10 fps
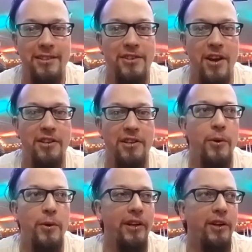started
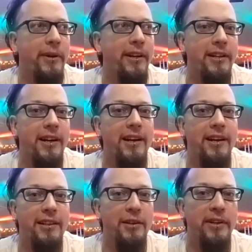doing a little
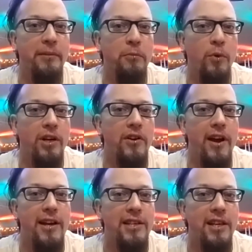bit more
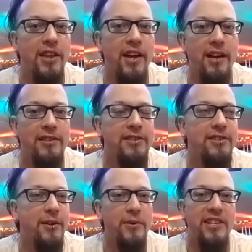crazy
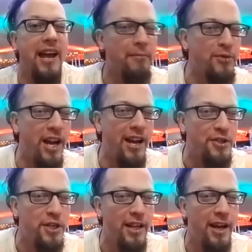things. There was a name
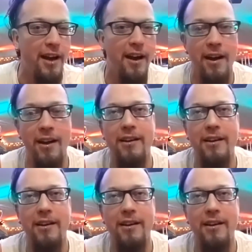change in there.